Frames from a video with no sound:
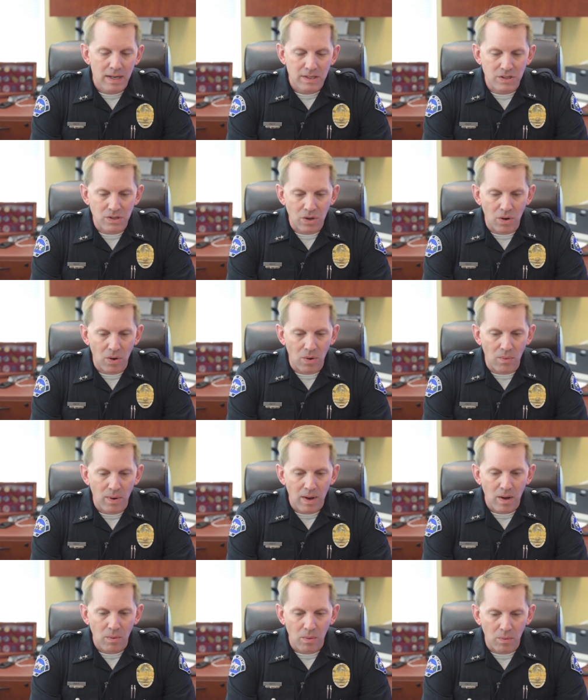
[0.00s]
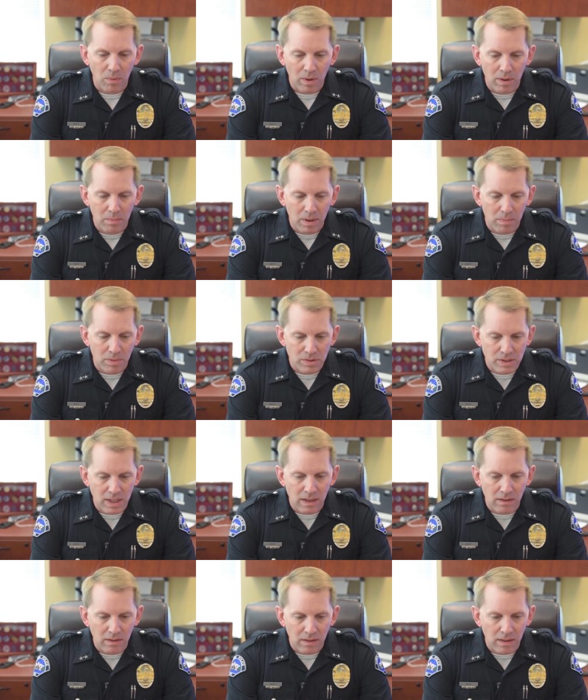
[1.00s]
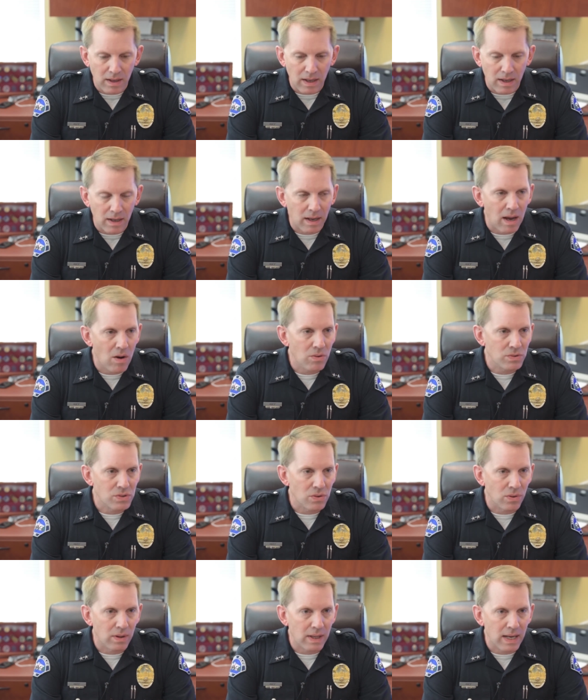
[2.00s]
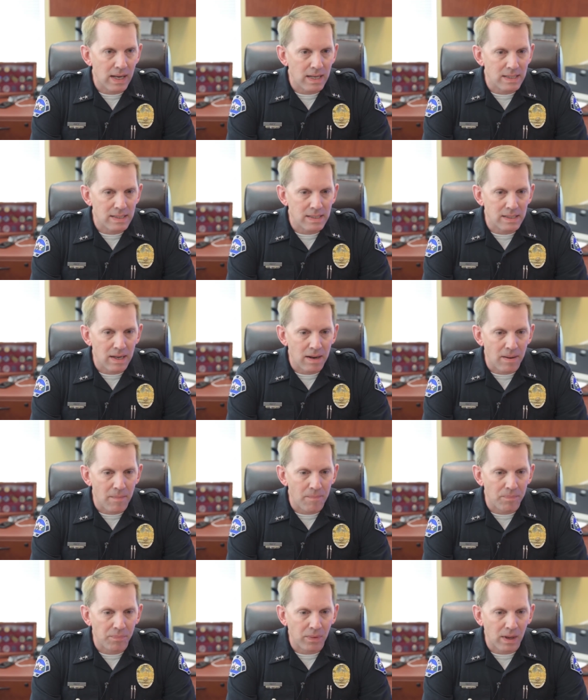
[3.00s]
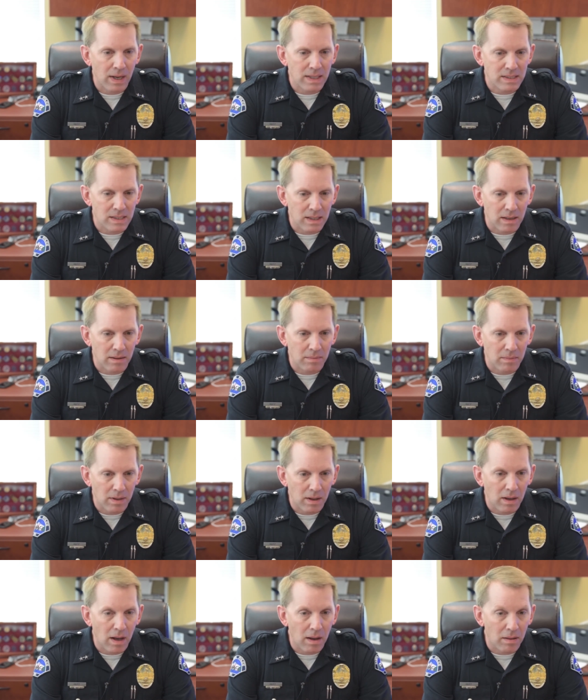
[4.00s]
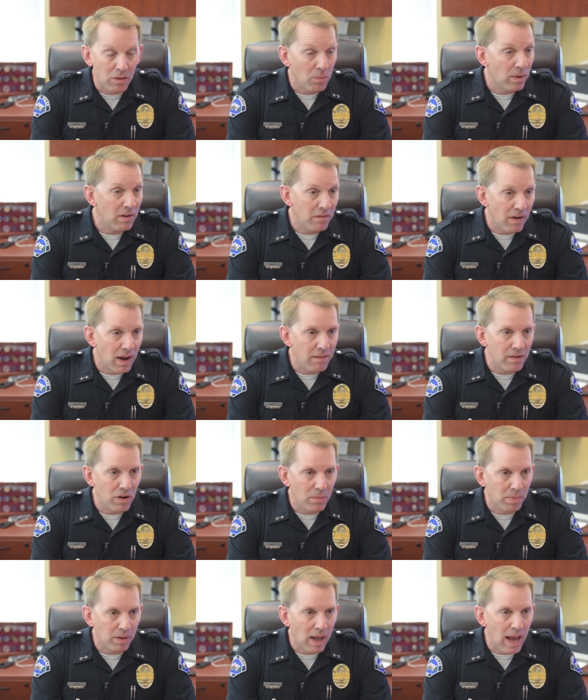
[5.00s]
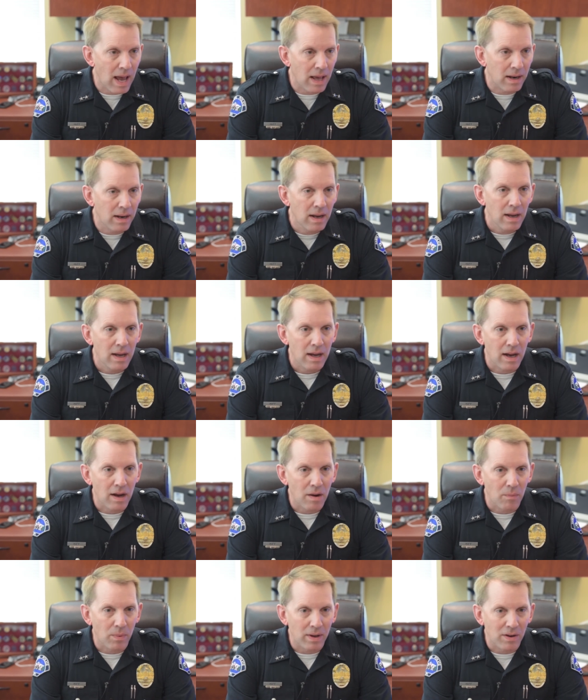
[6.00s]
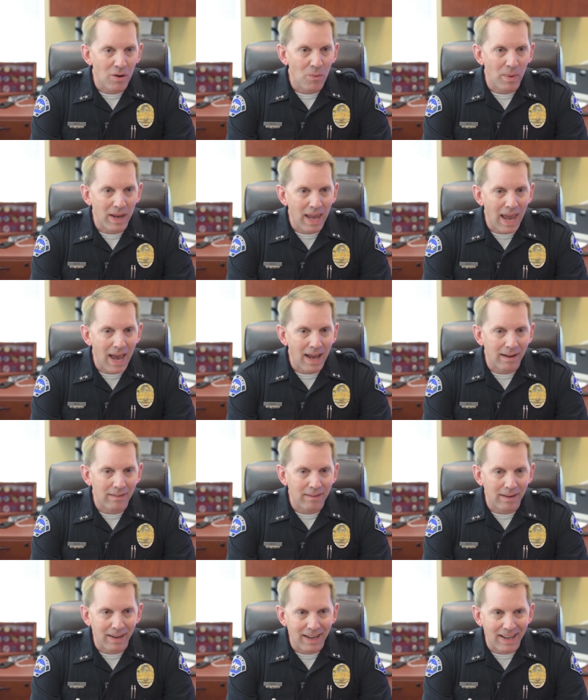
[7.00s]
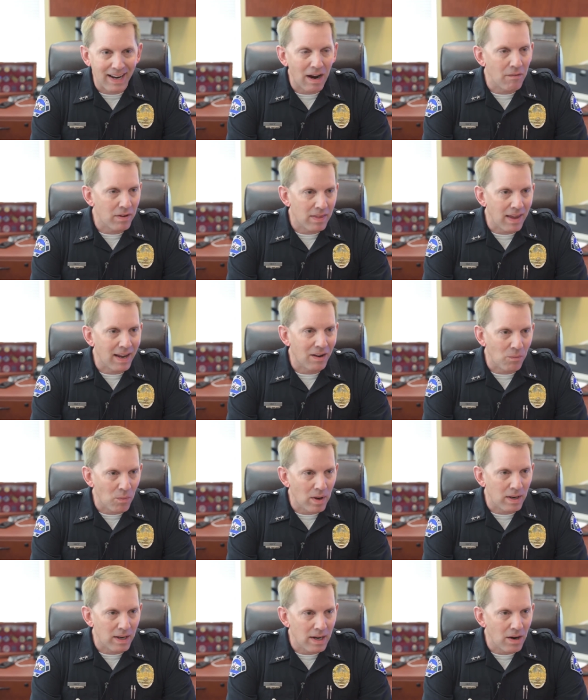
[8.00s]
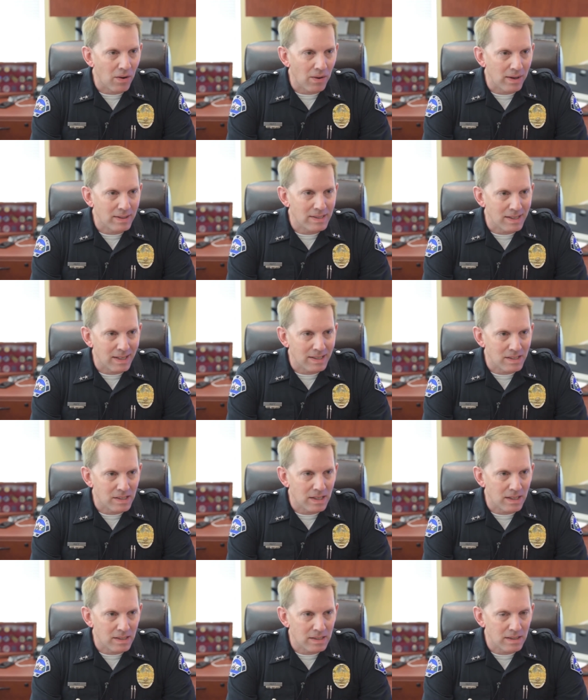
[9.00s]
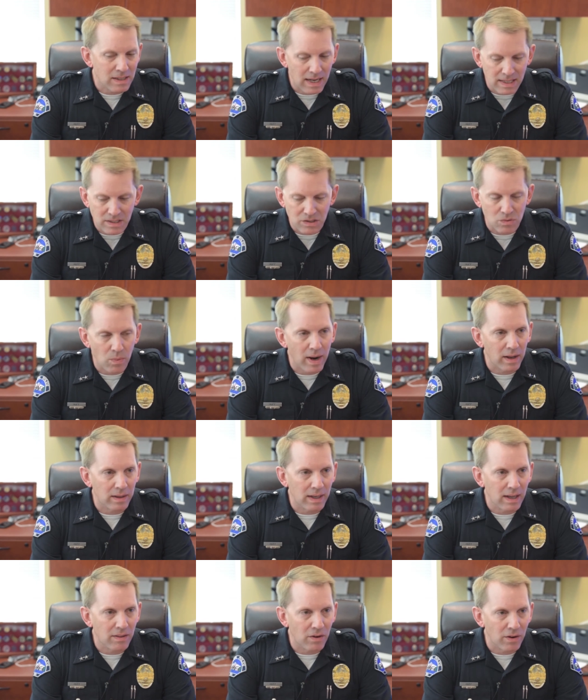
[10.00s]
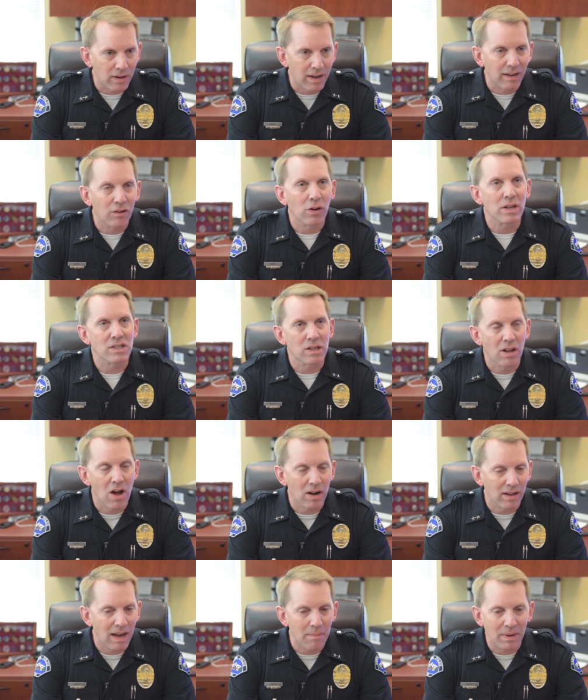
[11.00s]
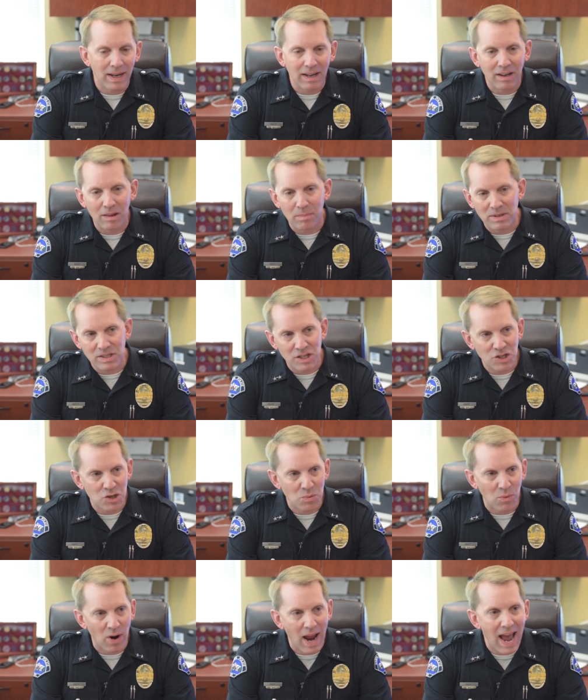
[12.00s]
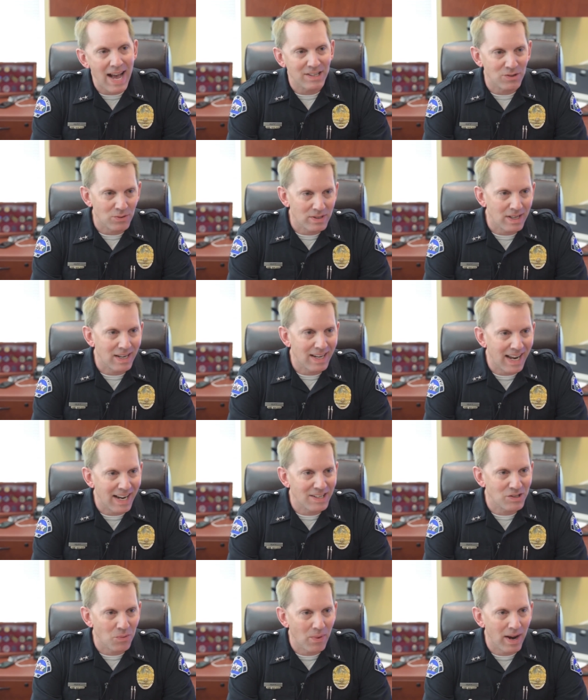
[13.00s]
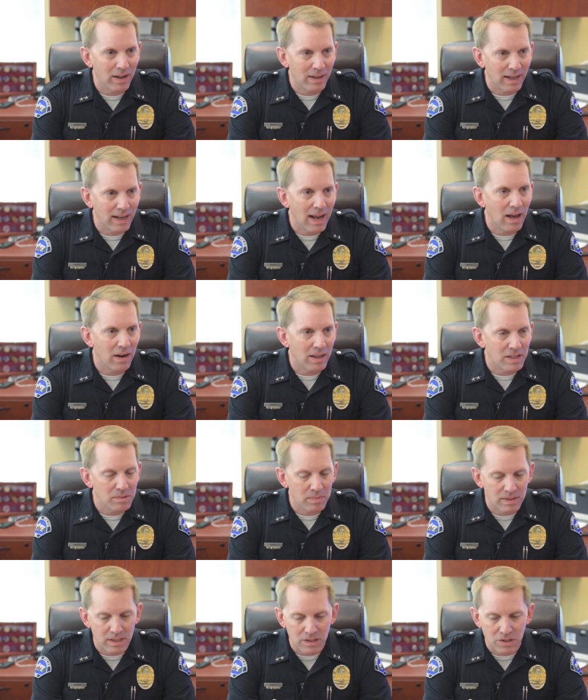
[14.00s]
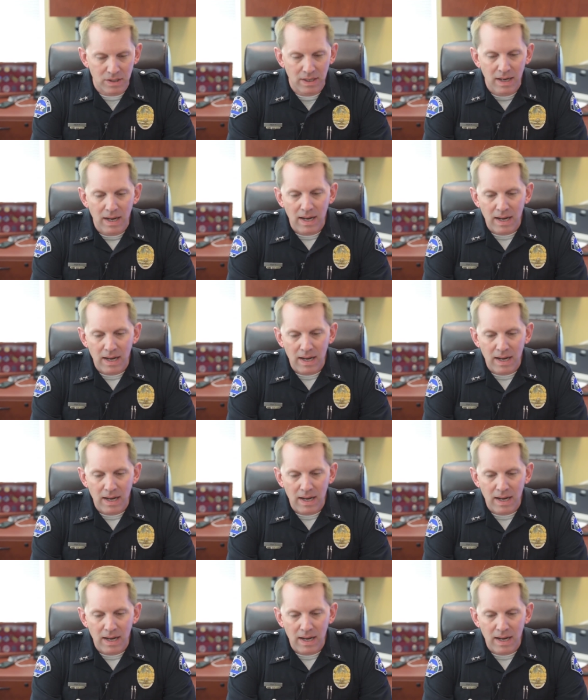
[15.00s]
So what we're going to be presenting to the uh, council is um, it's a, a three to five year plan. Uh, we know we can't uh, get everything in one year. It's, it's, it takes us a while to get there. It took us a long time to get to the position we're at, so it's going to take us a while to get out of this position.